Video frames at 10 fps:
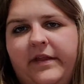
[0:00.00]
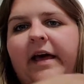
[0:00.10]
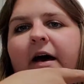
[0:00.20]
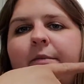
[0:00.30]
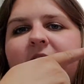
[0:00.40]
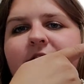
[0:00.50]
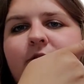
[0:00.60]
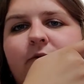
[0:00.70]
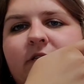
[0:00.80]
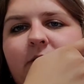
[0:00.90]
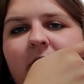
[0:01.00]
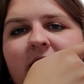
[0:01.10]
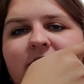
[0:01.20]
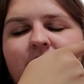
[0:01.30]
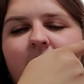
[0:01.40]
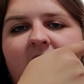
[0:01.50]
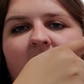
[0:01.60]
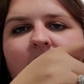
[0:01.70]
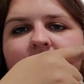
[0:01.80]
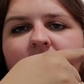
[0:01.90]
How many school supplies do we
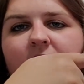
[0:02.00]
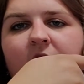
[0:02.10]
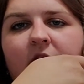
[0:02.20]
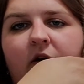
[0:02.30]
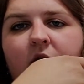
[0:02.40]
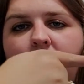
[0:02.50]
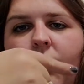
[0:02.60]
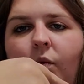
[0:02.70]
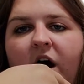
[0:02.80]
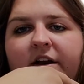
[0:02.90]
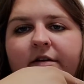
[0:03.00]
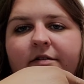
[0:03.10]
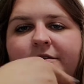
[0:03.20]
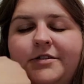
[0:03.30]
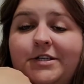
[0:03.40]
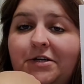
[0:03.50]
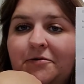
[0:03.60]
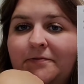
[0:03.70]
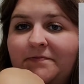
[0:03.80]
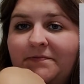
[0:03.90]
have? 1,
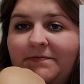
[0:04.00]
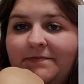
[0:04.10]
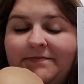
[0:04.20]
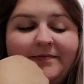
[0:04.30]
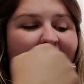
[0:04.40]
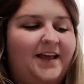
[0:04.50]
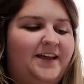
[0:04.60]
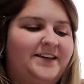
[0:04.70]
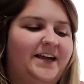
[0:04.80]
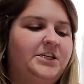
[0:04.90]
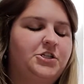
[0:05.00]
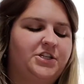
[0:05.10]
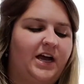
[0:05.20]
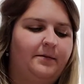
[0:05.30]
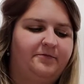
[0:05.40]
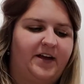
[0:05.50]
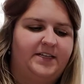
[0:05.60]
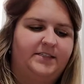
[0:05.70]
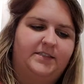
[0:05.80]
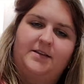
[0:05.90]
2. Nice job,
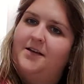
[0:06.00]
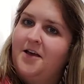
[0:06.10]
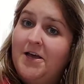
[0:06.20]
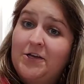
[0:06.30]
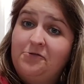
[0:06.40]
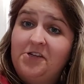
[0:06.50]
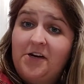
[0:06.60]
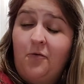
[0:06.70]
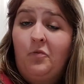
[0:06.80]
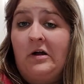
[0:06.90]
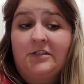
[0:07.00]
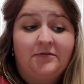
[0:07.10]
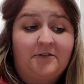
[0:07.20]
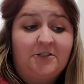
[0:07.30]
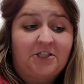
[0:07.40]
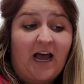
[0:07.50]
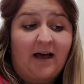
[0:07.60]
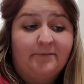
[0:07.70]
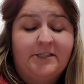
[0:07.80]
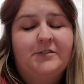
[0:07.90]
friends. You did a wonderful
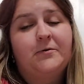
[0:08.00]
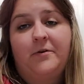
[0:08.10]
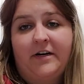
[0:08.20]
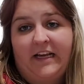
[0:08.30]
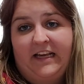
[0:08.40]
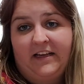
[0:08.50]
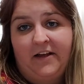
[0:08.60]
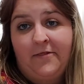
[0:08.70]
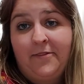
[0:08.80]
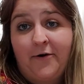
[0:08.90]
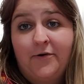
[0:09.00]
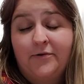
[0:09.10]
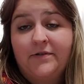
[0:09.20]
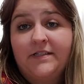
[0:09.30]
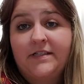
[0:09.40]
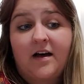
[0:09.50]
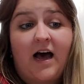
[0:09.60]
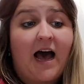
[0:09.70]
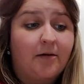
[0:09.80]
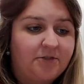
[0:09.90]
job sorting those
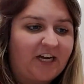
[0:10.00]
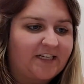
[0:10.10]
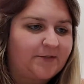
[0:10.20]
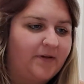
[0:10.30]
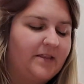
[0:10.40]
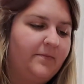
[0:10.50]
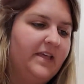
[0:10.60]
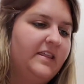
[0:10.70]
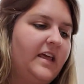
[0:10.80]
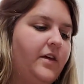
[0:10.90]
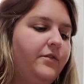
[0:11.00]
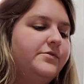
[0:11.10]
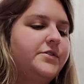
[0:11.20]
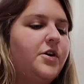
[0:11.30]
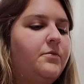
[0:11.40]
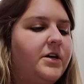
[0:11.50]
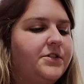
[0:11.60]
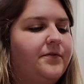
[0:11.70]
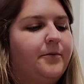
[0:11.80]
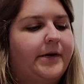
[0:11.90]
objects with me. Thank you so
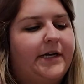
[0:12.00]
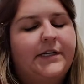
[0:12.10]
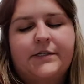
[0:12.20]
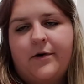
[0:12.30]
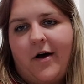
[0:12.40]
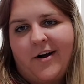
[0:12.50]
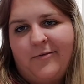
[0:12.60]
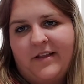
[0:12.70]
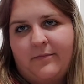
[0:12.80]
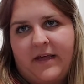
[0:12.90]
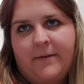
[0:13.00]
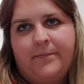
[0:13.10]
much for working so hard with me.